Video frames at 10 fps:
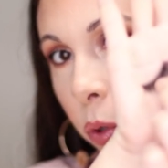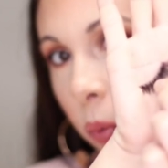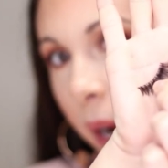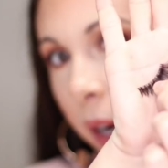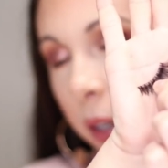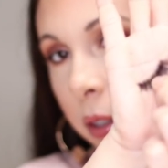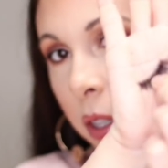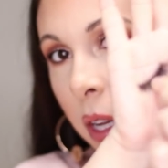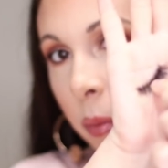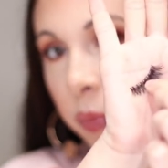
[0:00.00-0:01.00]
to wear.
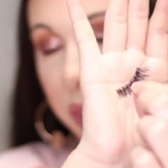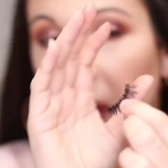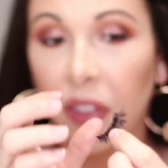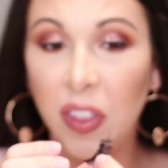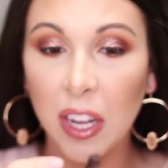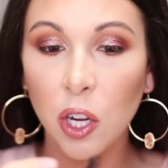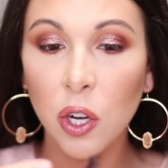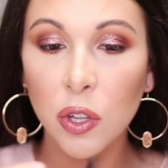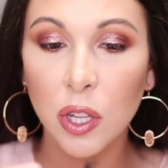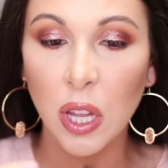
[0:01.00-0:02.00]
The
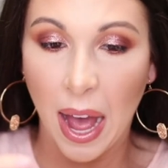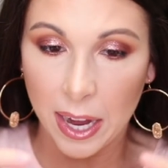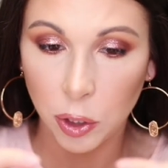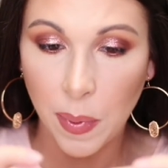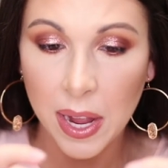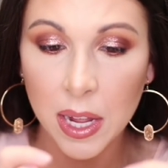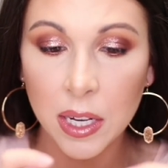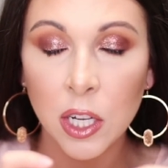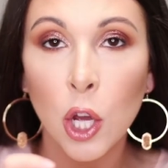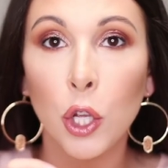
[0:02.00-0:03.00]
thicker the lash band,